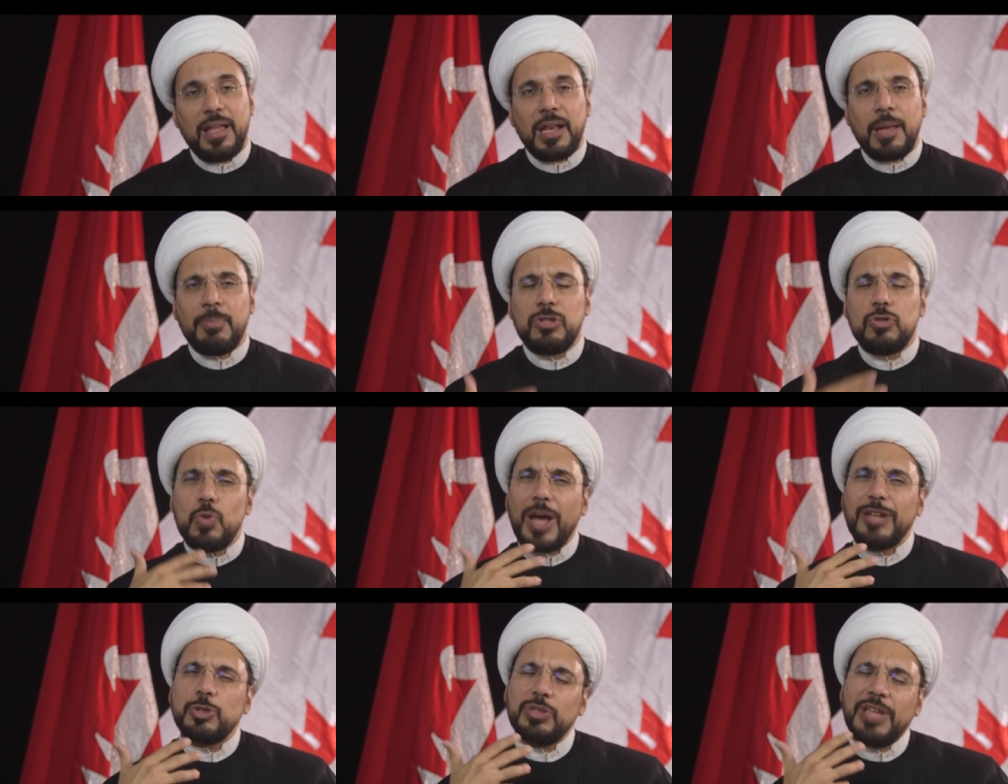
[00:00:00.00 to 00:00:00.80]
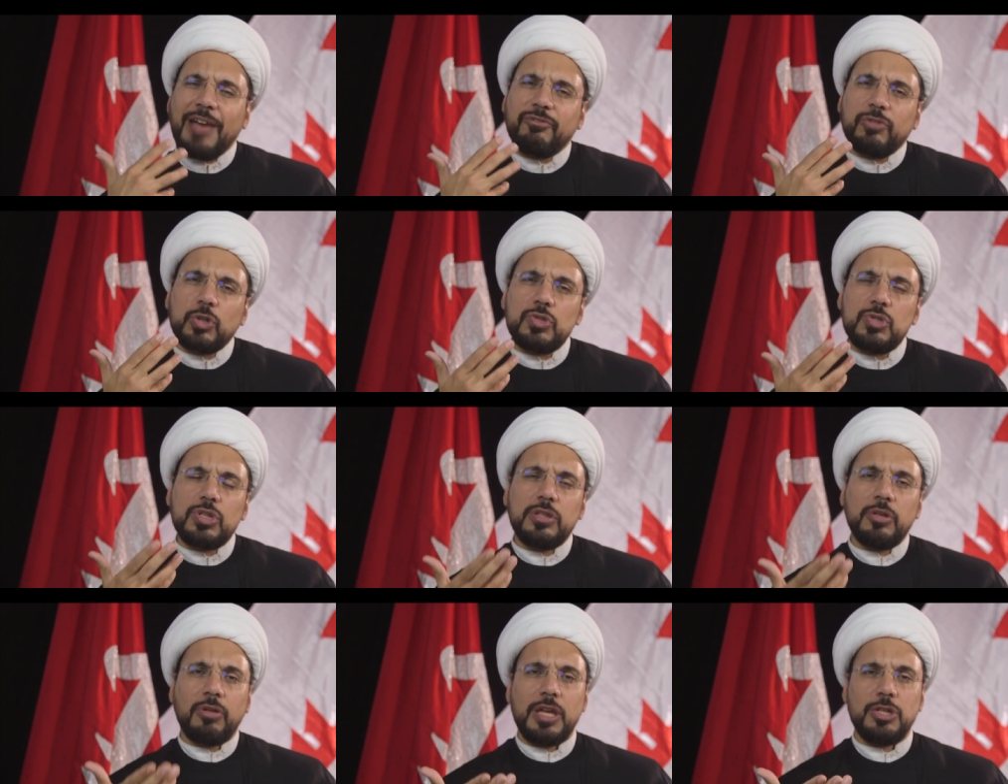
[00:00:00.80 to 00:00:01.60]
Number two, I should have
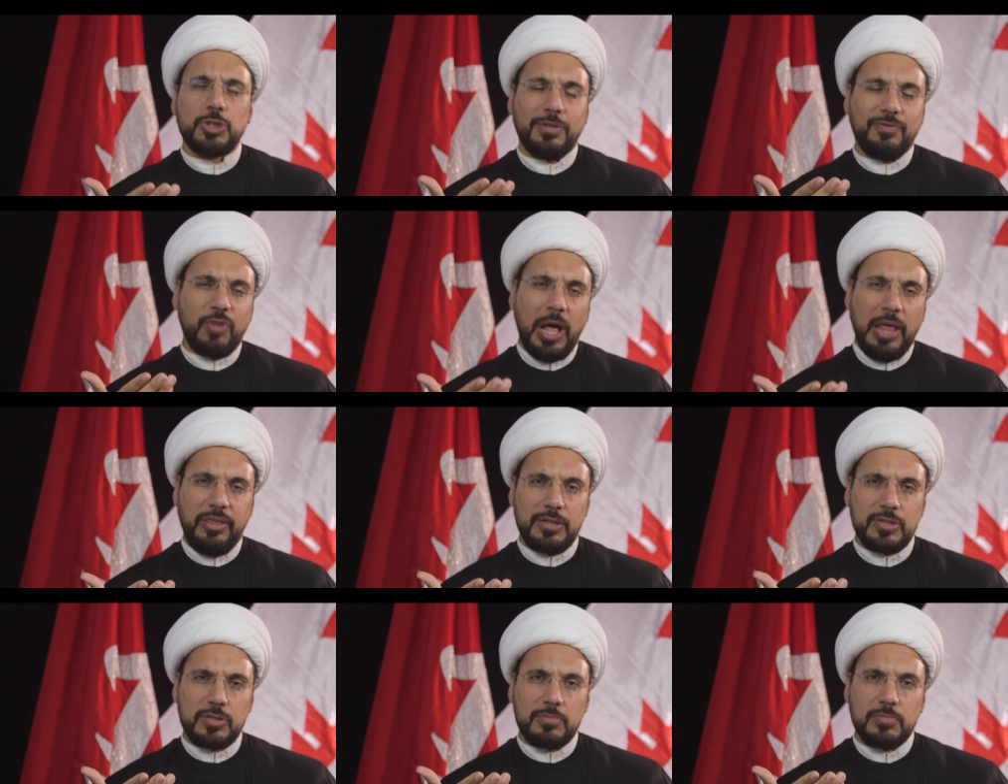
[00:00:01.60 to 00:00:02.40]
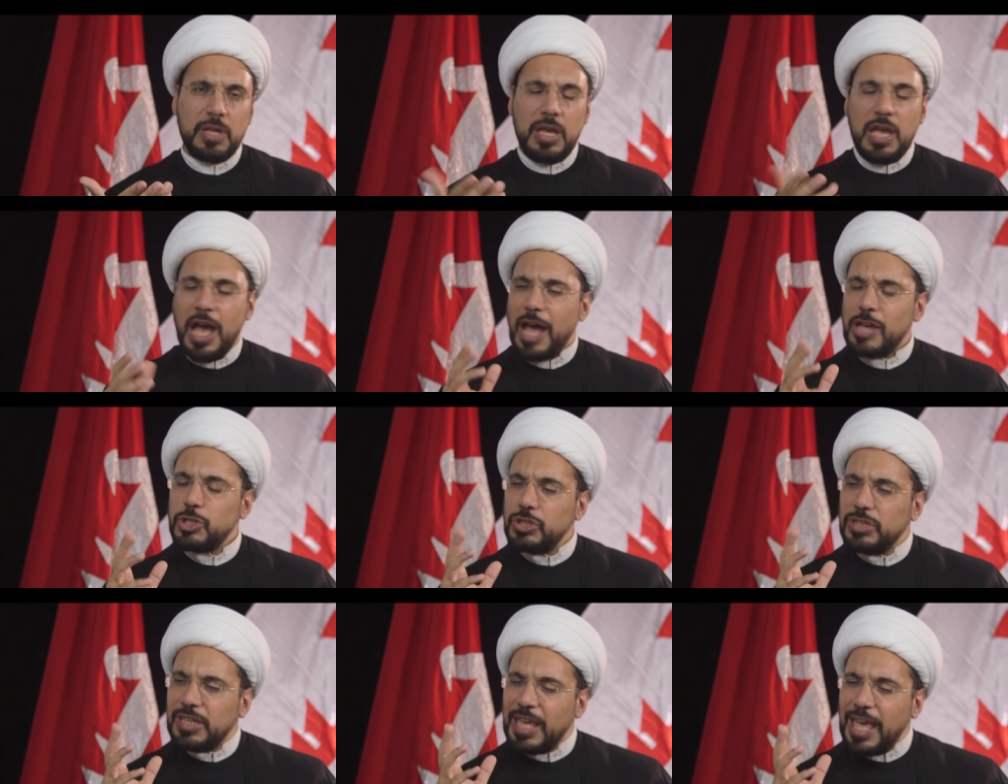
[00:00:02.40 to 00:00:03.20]
consideration for others. I
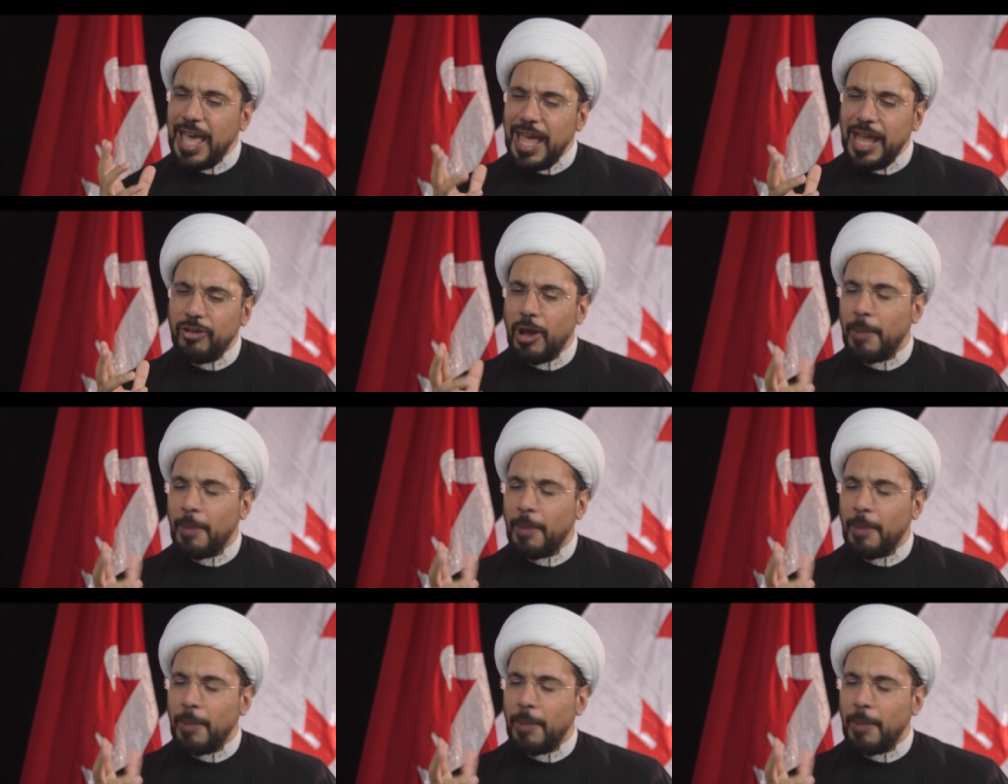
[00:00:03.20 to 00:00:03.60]
should care